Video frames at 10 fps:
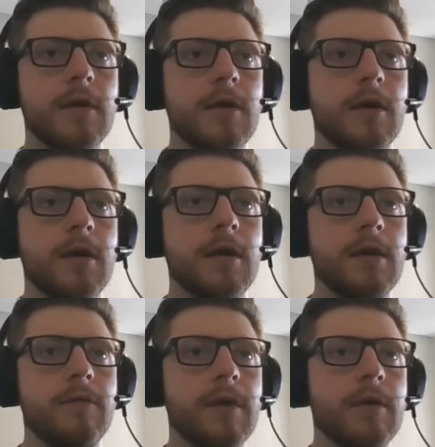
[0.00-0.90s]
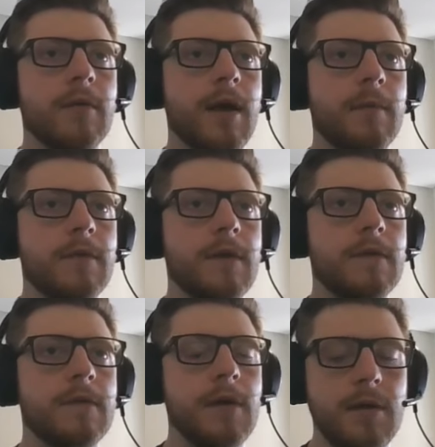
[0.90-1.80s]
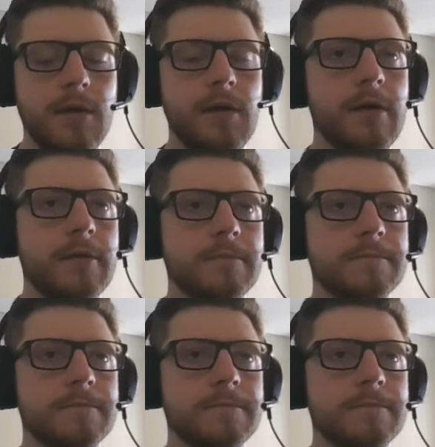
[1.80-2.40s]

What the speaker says: and if we grab this thing here